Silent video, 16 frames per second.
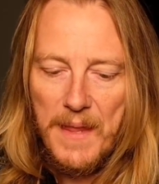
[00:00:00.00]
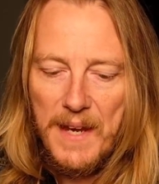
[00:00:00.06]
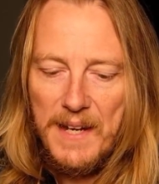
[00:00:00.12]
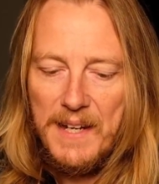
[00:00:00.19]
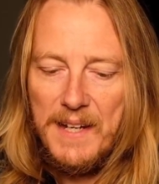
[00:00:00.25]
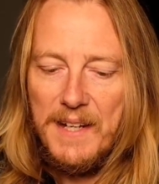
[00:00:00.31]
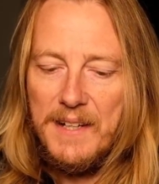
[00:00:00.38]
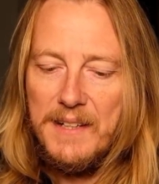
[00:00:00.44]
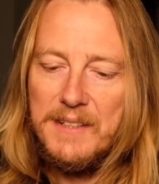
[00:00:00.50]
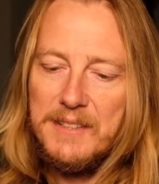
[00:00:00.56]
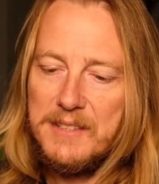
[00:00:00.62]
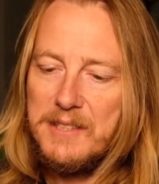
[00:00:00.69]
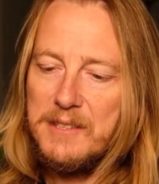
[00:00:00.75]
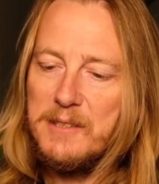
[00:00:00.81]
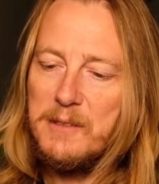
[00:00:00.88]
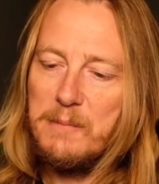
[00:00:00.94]
and
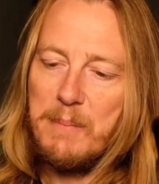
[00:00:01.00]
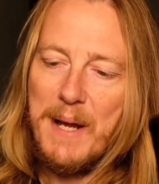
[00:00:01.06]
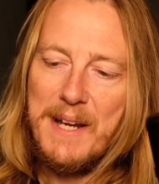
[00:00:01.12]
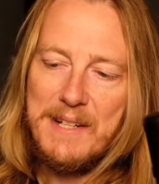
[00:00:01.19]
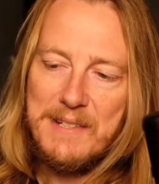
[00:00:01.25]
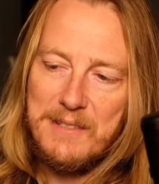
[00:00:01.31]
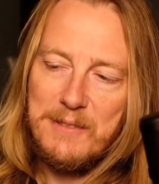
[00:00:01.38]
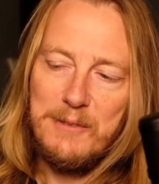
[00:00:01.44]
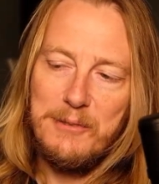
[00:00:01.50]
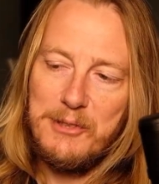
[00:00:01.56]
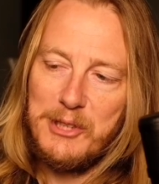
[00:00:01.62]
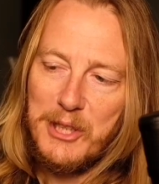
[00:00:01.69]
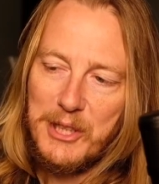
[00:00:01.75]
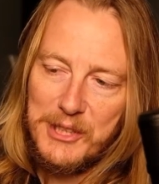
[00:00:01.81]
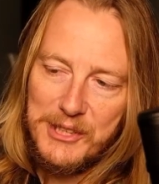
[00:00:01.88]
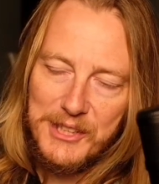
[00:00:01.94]
to do pass-through
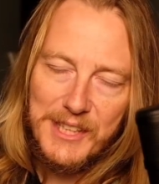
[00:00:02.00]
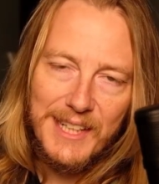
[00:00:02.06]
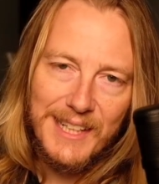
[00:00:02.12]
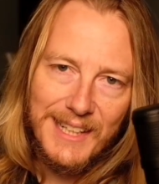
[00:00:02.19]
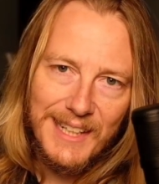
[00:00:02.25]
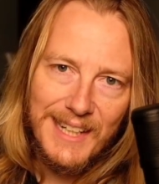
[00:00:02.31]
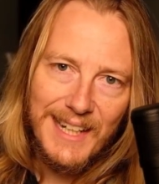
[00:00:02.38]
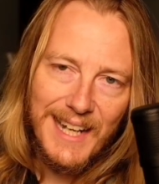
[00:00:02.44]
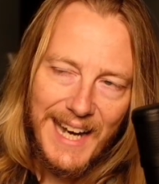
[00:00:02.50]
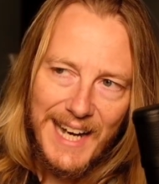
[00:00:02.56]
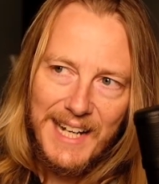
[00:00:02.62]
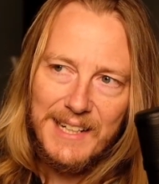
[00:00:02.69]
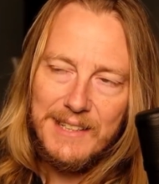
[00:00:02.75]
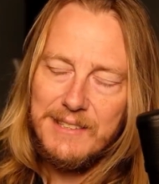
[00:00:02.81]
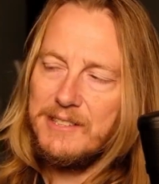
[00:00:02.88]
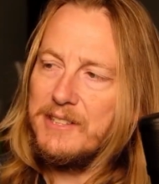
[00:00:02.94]
charging
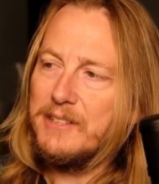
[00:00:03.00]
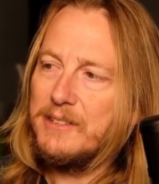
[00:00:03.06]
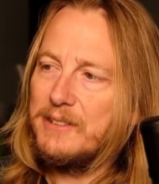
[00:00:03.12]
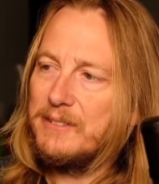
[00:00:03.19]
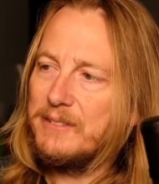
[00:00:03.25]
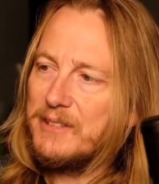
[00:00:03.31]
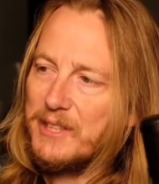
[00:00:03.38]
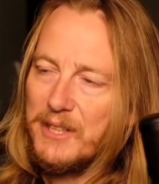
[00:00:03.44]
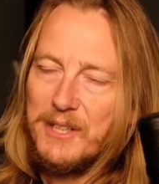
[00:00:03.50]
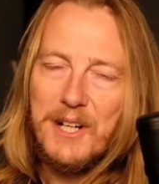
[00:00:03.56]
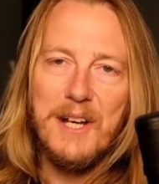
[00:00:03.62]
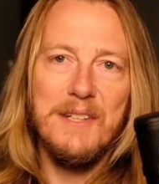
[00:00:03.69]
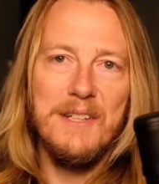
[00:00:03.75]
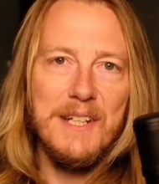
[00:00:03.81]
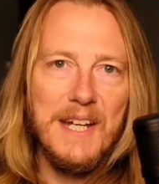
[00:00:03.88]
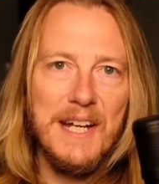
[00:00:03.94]
and to turn
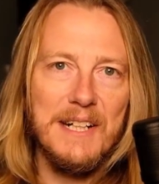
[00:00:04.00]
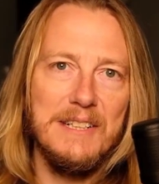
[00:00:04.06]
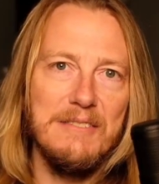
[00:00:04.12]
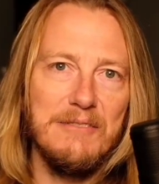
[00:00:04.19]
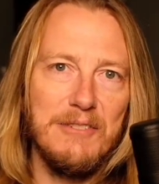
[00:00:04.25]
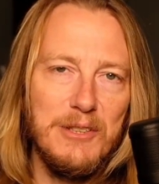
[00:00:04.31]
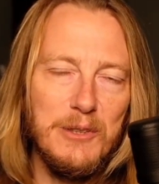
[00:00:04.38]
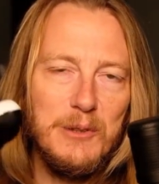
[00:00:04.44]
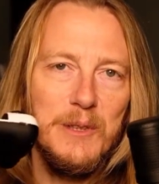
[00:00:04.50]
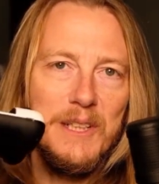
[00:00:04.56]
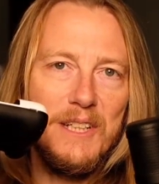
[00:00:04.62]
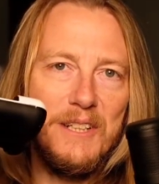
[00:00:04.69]
on the active cooling,